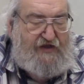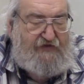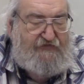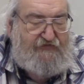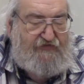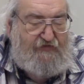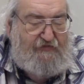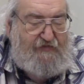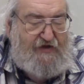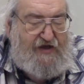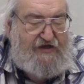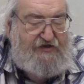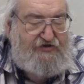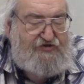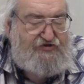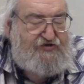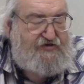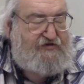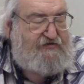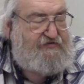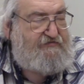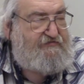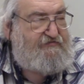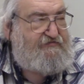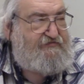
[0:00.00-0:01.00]

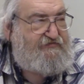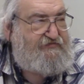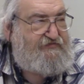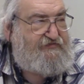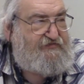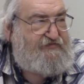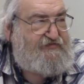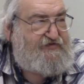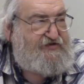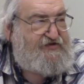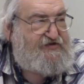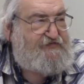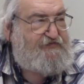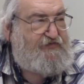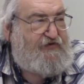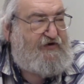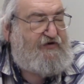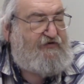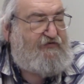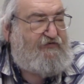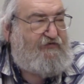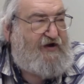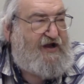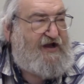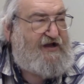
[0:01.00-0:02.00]
information
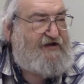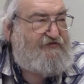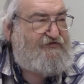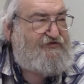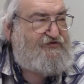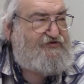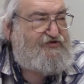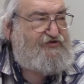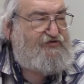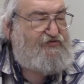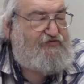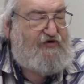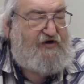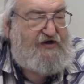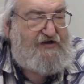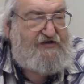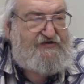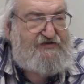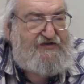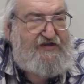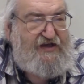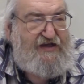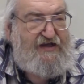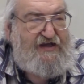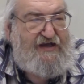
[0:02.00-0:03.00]
spread around to
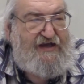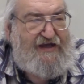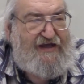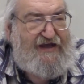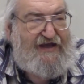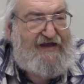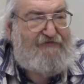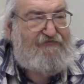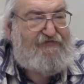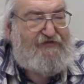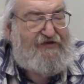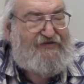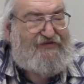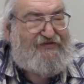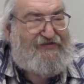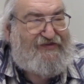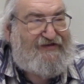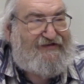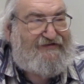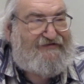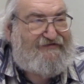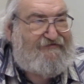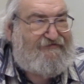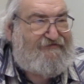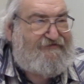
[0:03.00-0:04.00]
us, hey, we
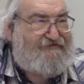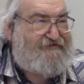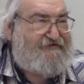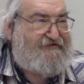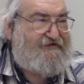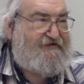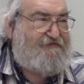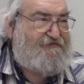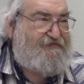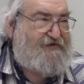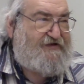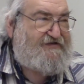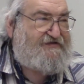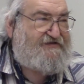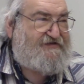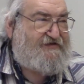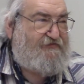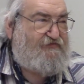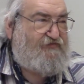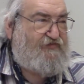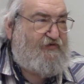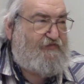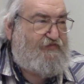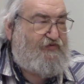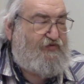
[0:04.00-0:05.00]
think there are going to be
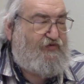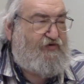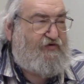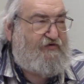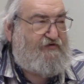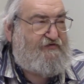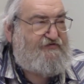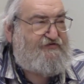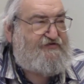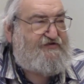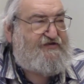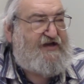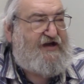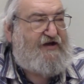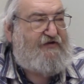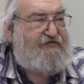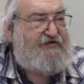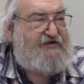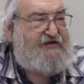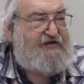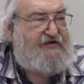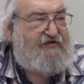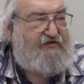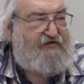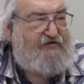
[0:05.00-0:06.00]
some reporters
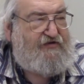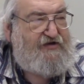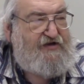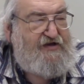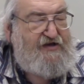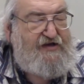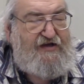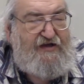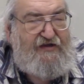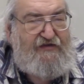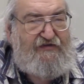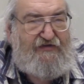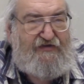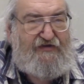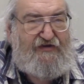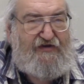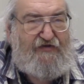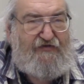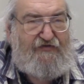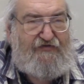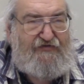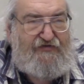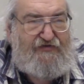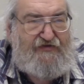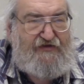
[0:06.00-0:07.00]
down here,
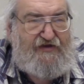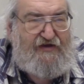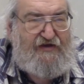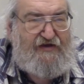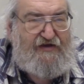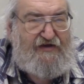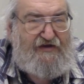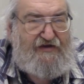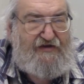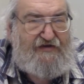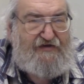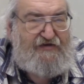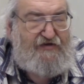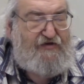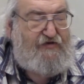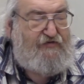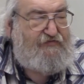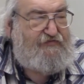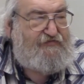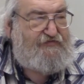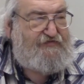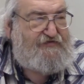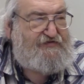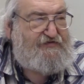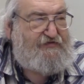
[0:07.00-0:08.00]

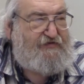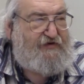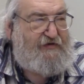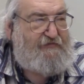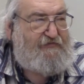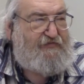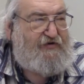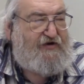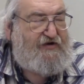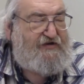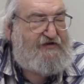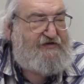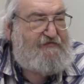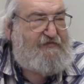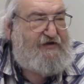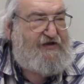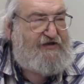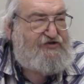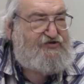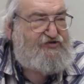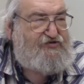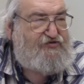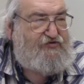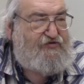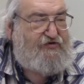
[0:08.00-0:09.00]
so I wanted to
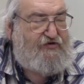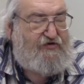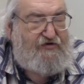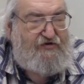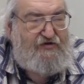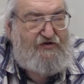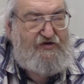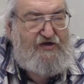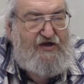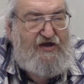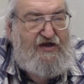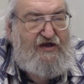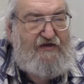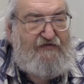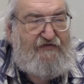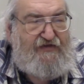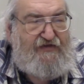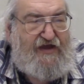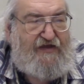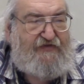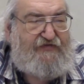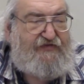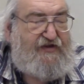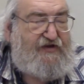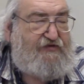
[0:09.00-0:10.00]
make sure
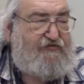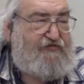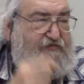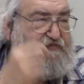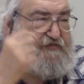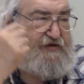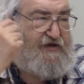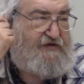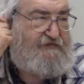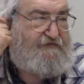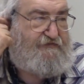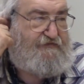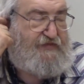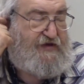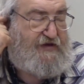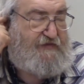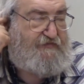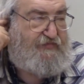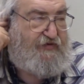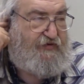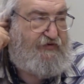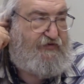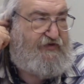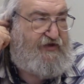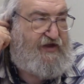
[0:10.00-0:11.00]
that there would be
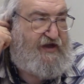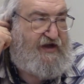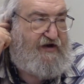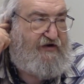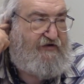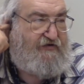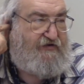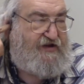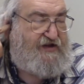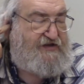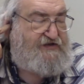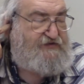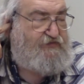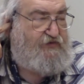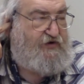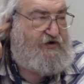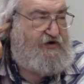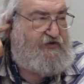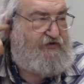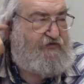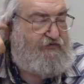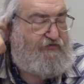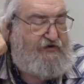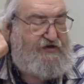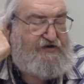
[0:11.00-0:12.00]
people there, and that's
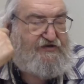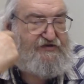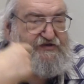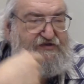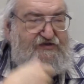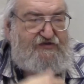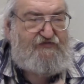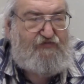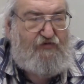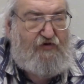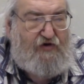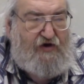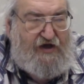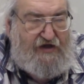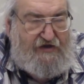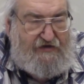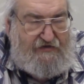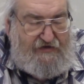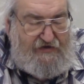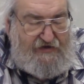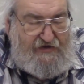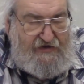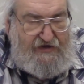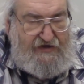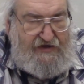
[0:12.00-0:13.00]
one of the reasons
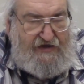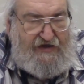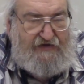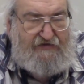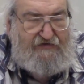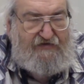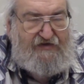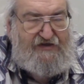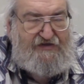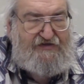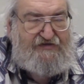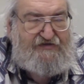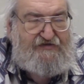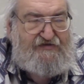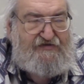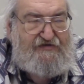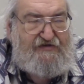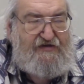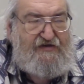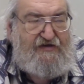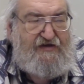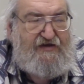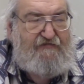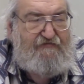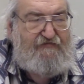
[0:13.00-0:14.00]
why at least
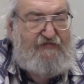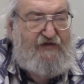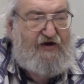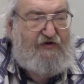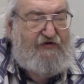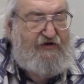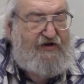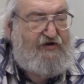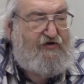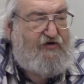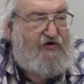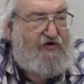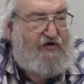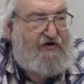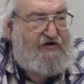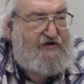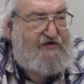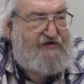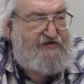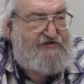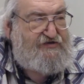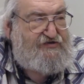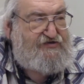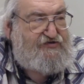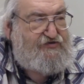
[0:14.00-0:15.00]
Mary
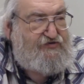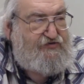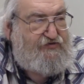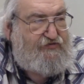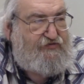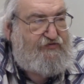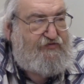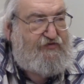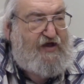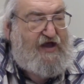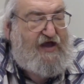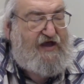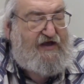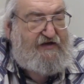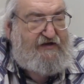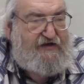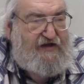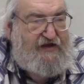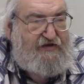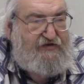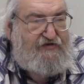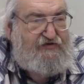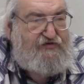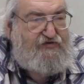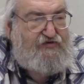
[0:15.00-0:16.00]
Hargis, who had
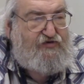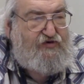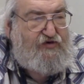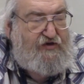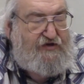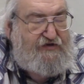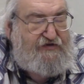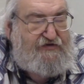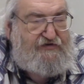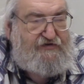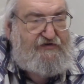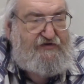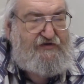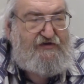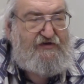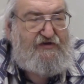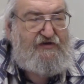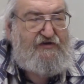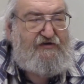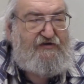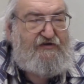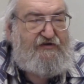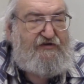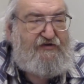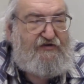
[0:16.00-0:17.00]
a good
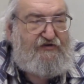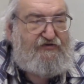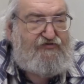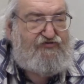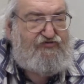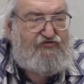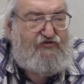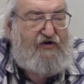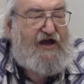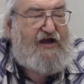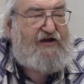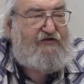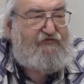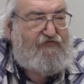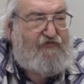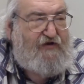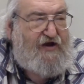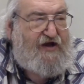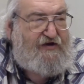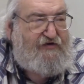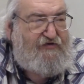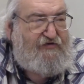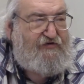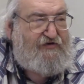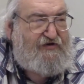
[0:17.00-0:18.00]
track
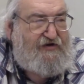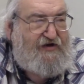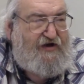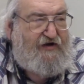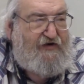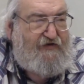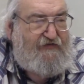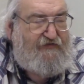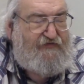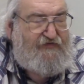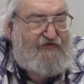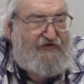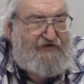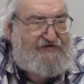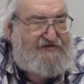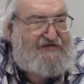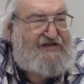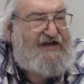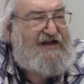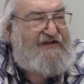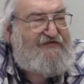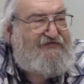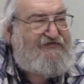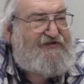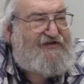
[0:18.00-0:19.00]
record of
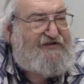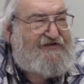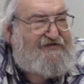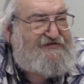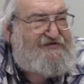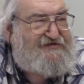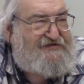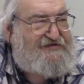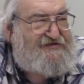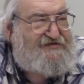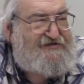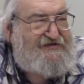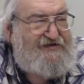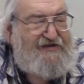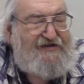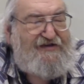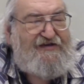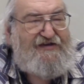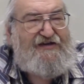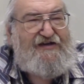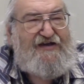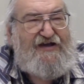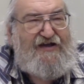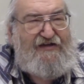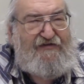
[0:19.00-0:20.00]
attendance,
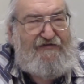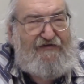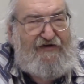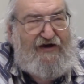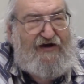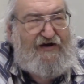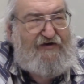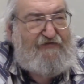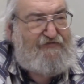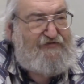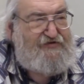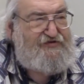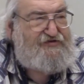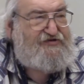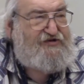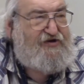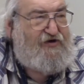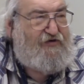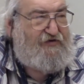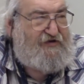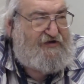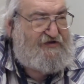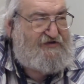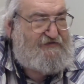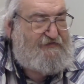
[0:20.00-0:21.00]
was
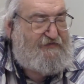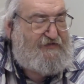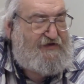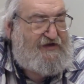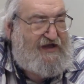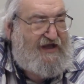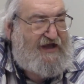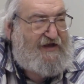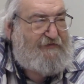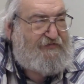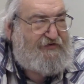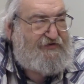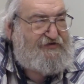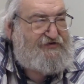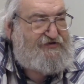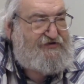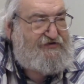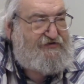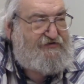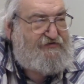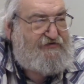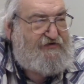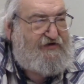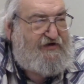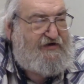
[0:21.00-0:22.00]
going to be able
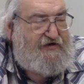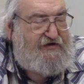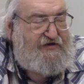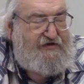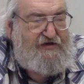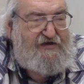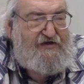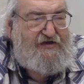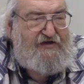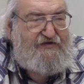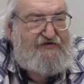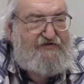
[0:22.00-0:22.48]
to